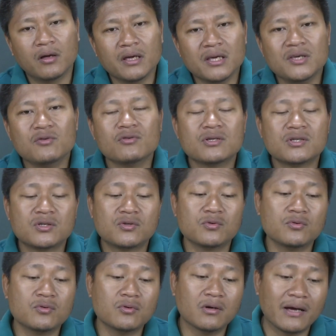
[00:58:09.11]
used
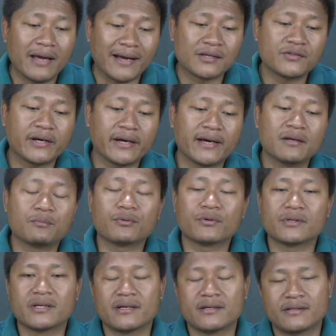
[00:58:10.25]
to extract and
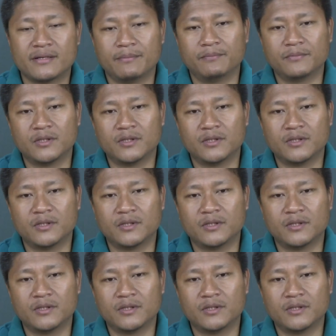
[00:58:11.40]
process them.